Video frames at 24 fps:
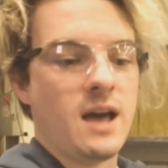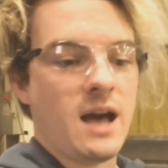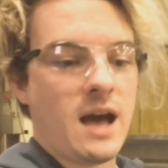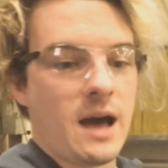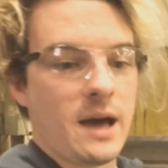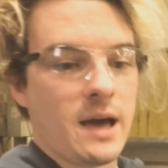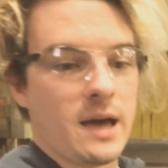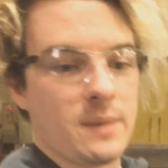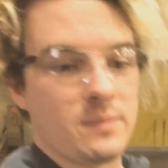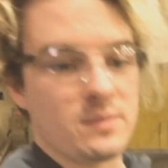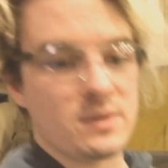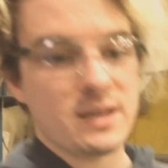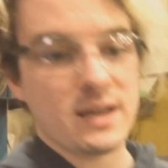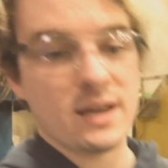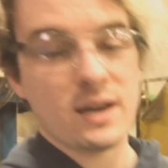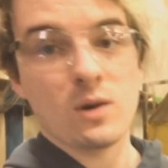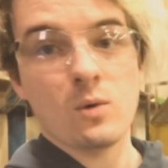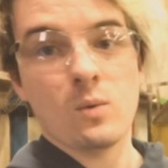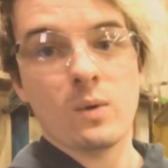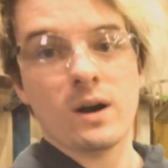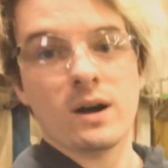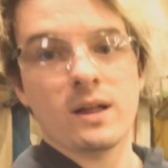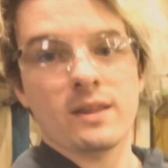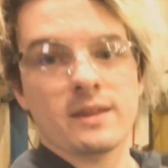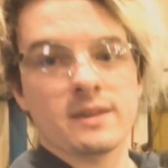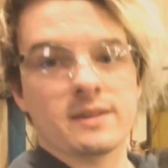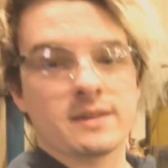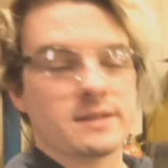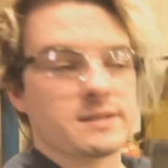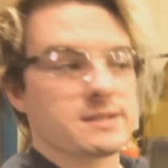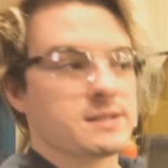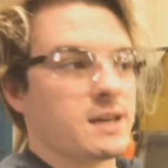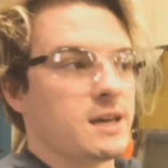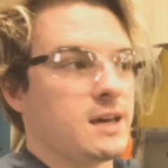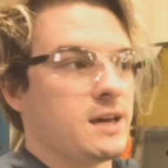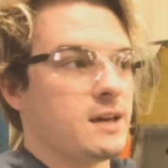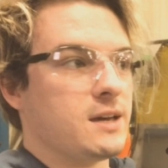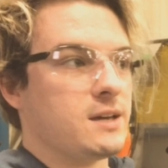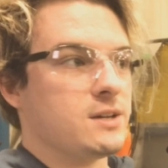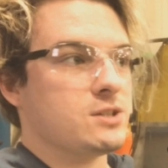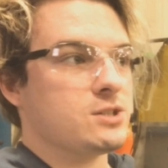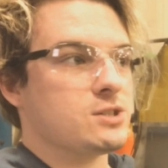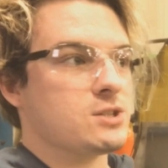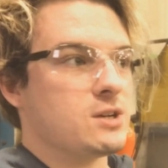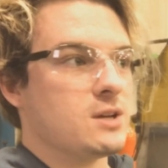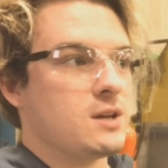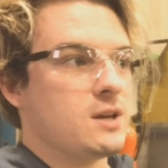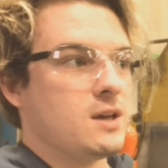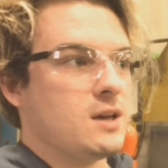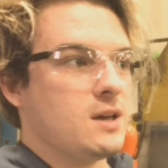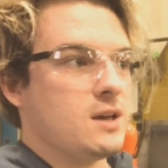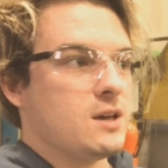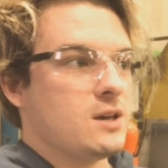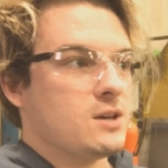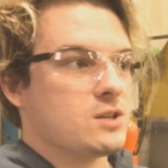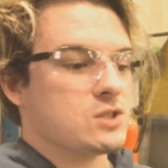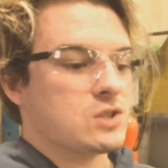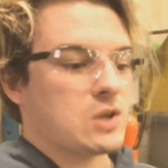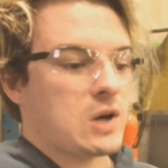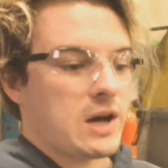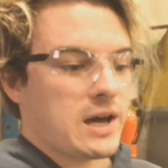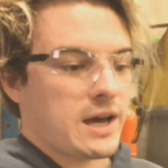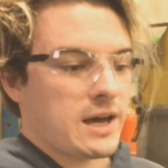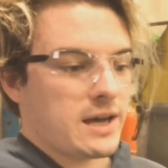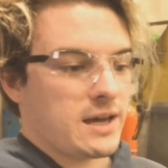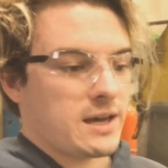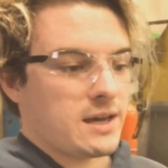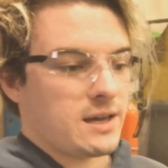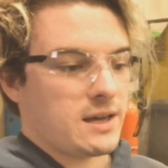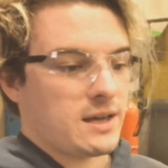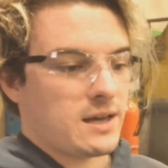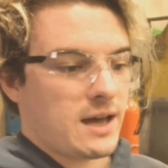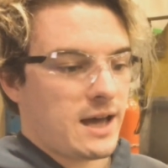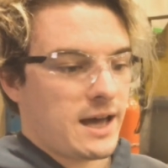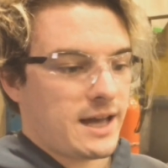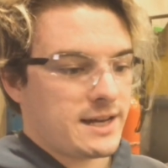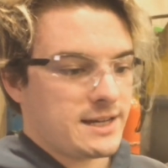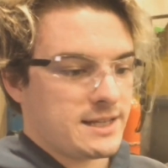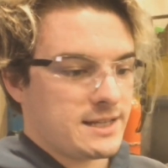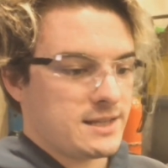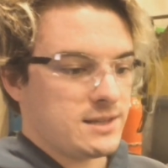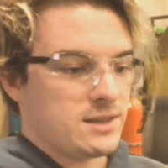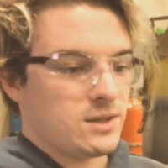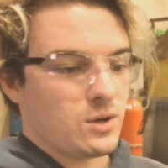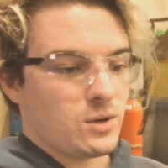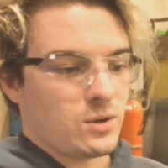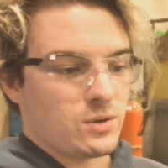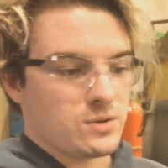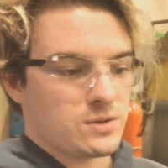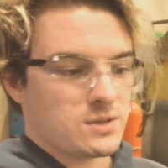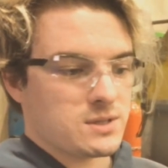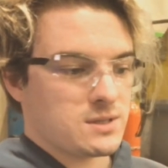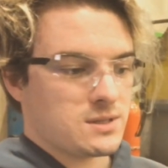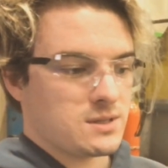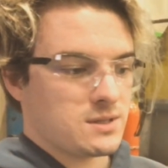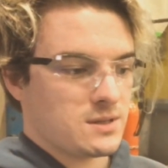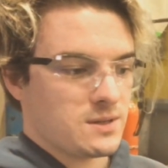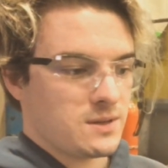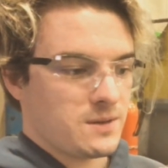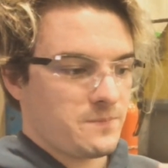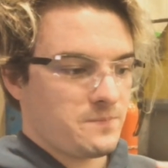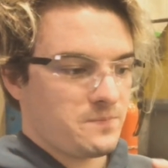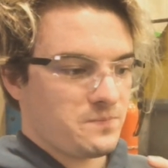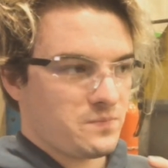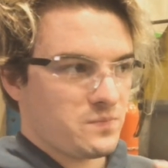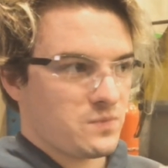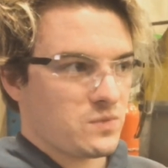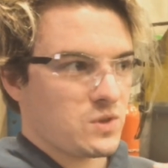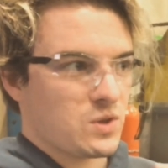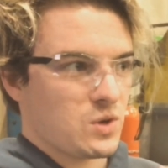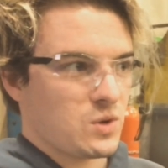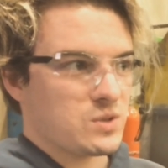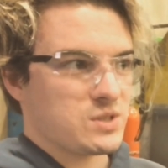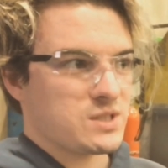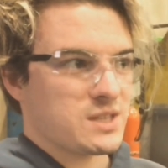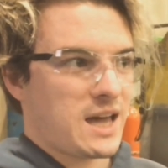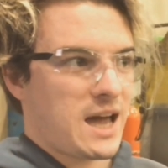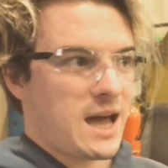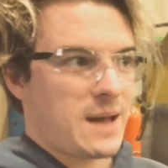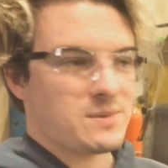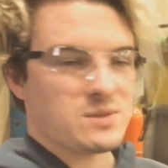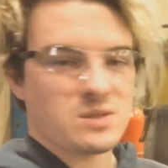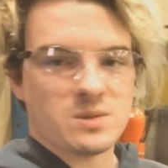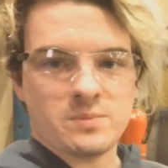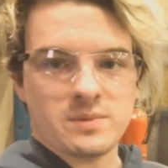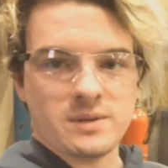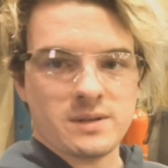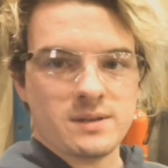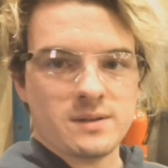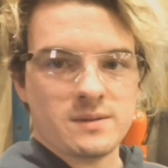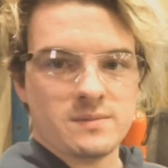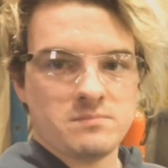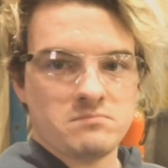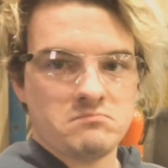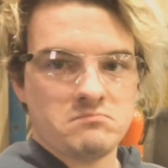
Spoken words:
I am TIG welding this cage, so I need those gaps to be